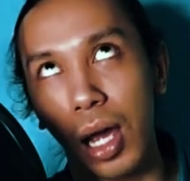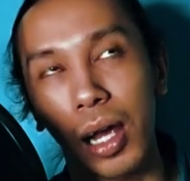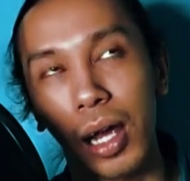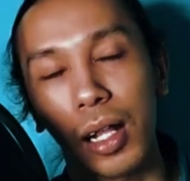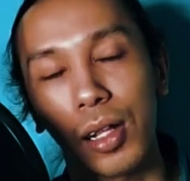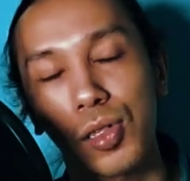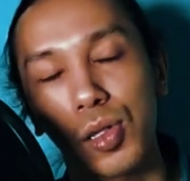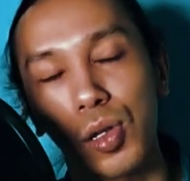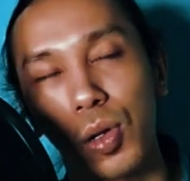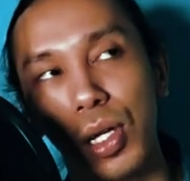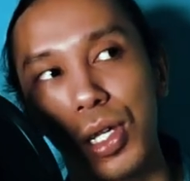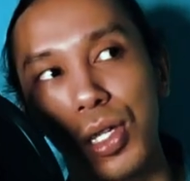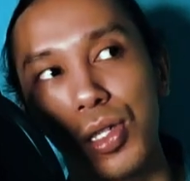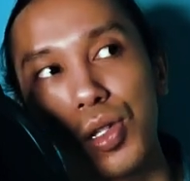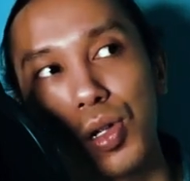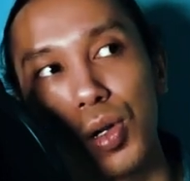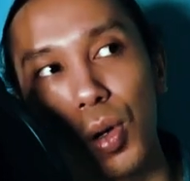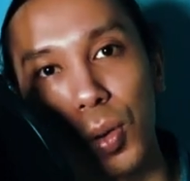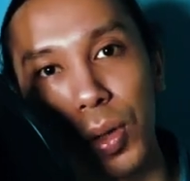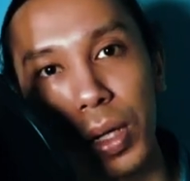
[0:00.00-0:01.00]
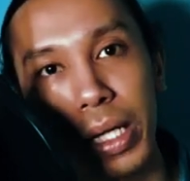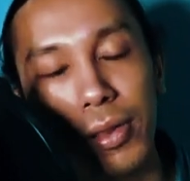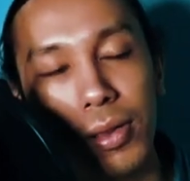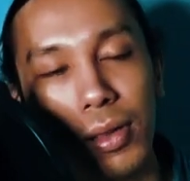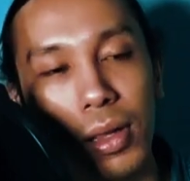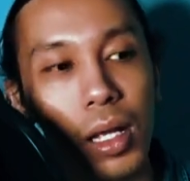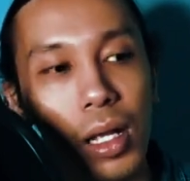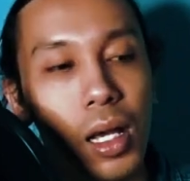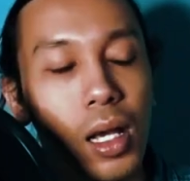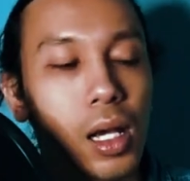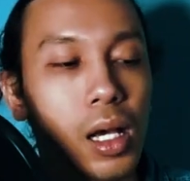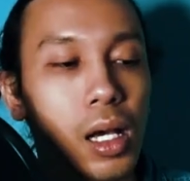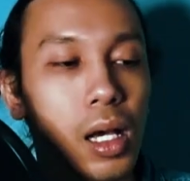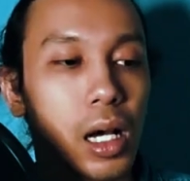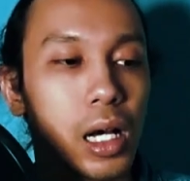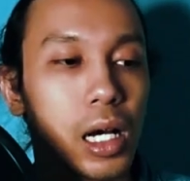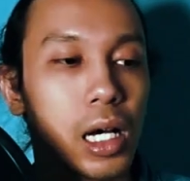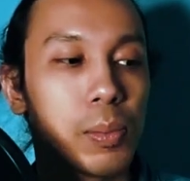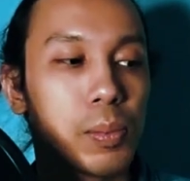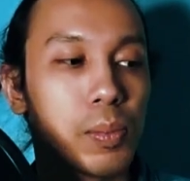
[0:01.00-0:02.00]
also enjoy it
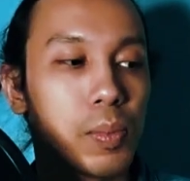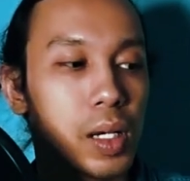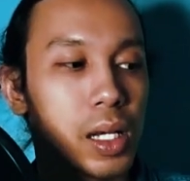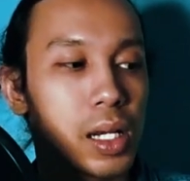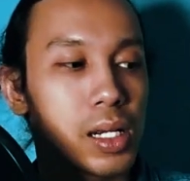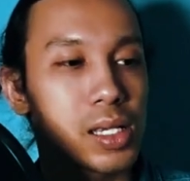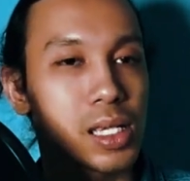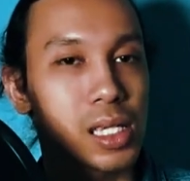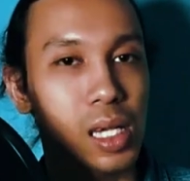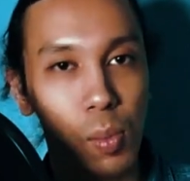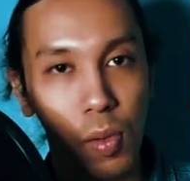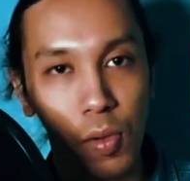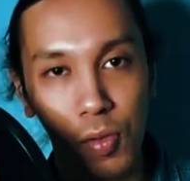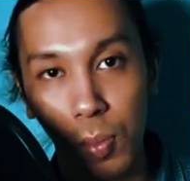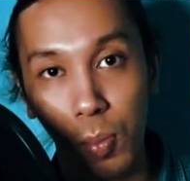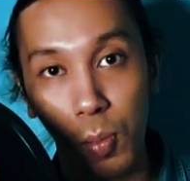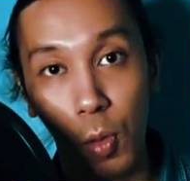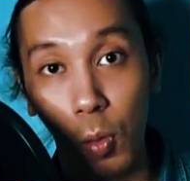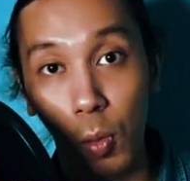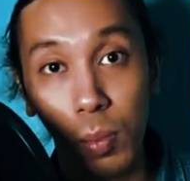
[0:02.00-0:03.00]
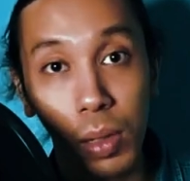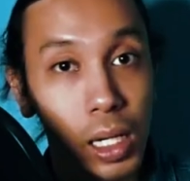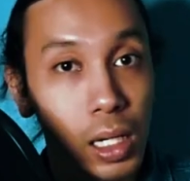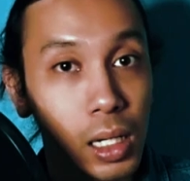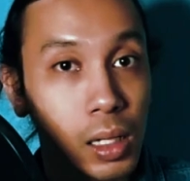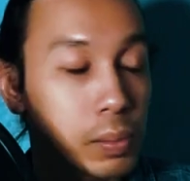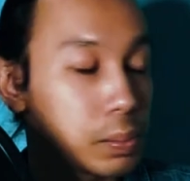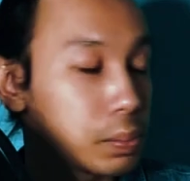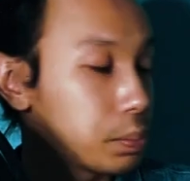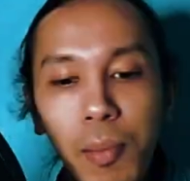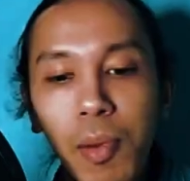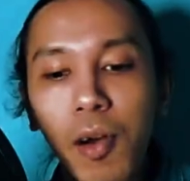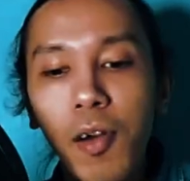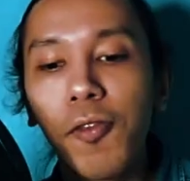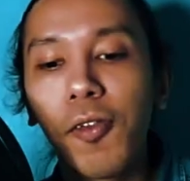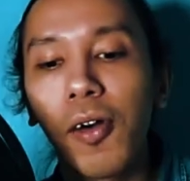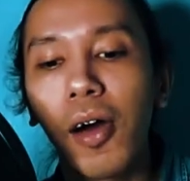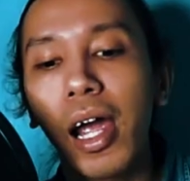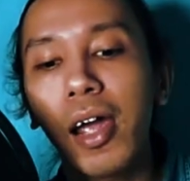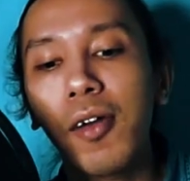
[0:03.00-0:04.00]
in some of the moment. Number
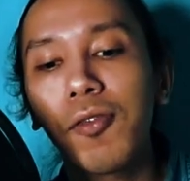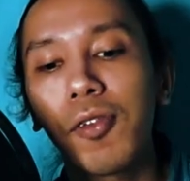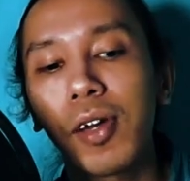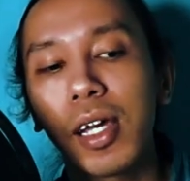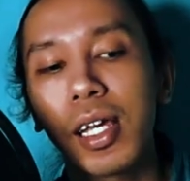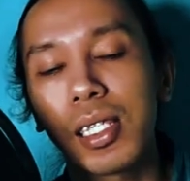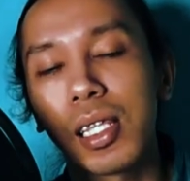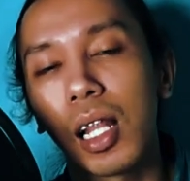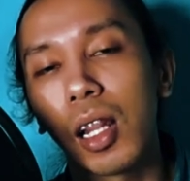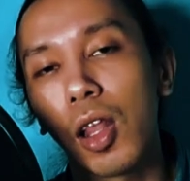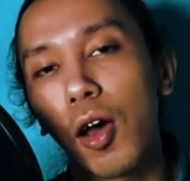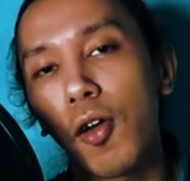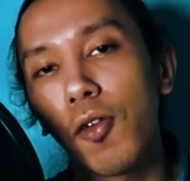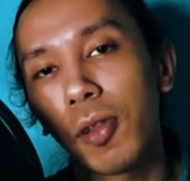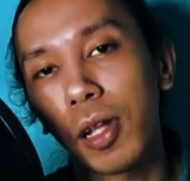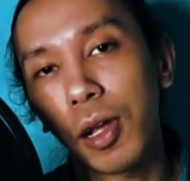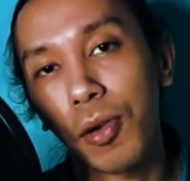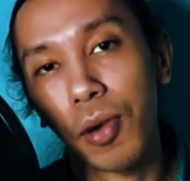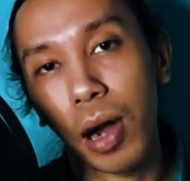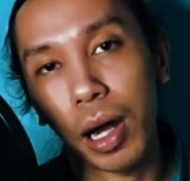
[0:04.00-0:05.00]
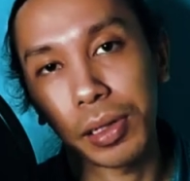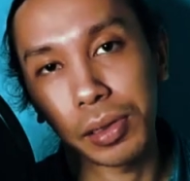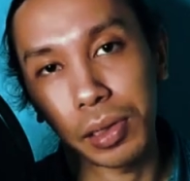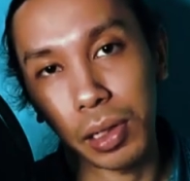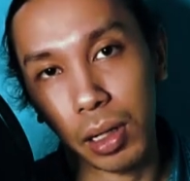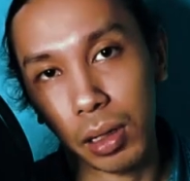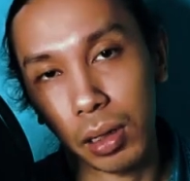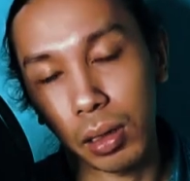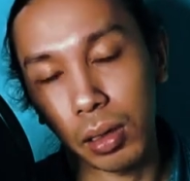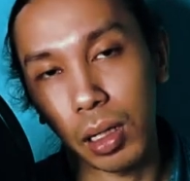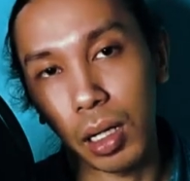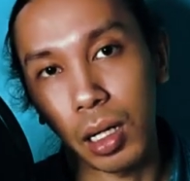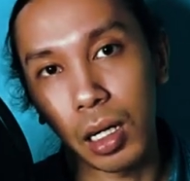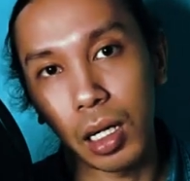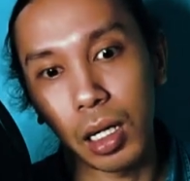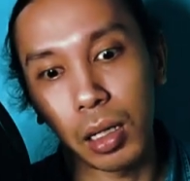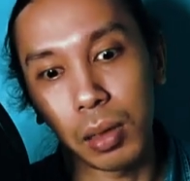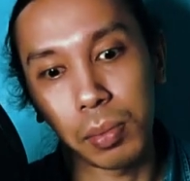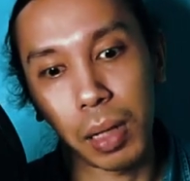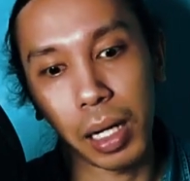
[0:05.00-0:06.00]
5 is The Lovely Writer.
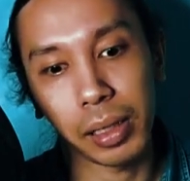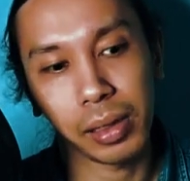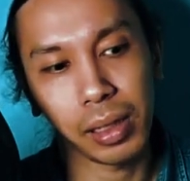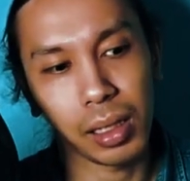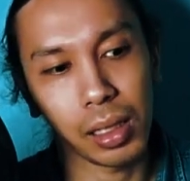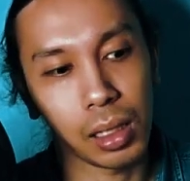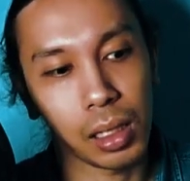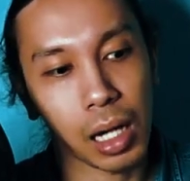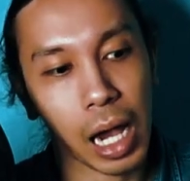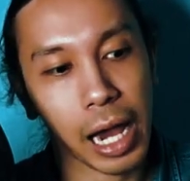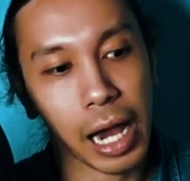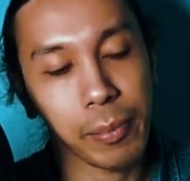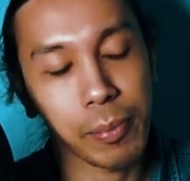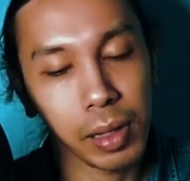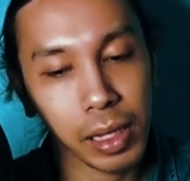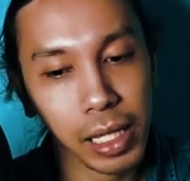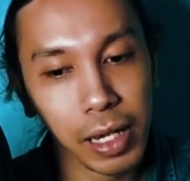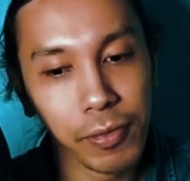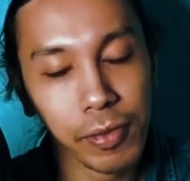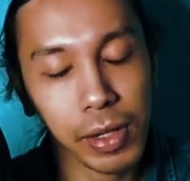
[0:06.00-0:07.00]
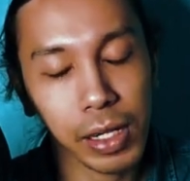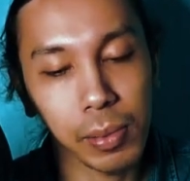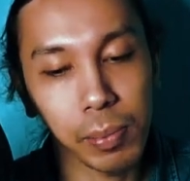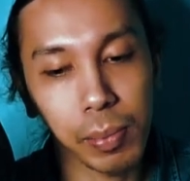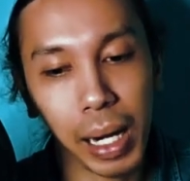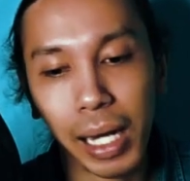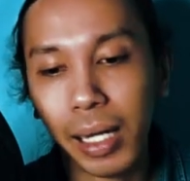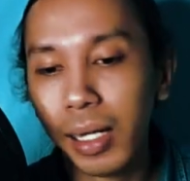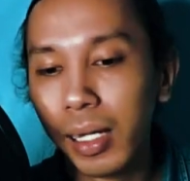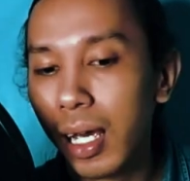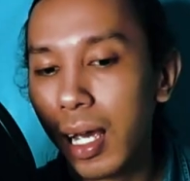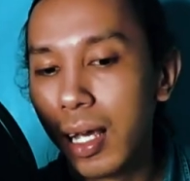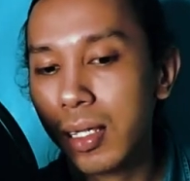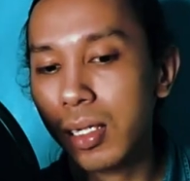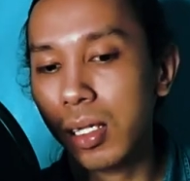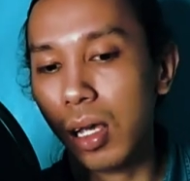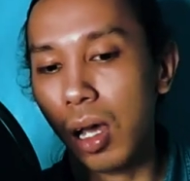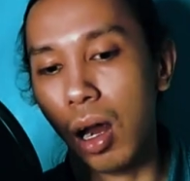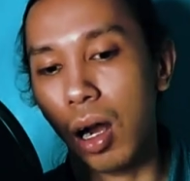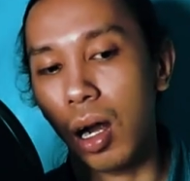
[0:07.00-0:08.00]
I believe the main
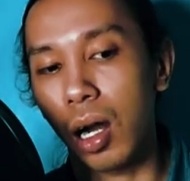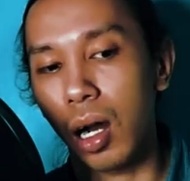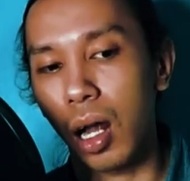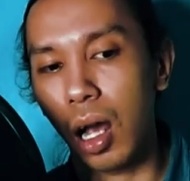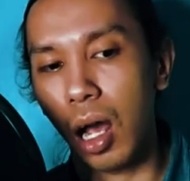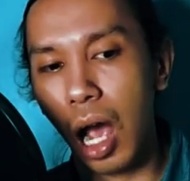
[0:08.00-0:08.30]
cast are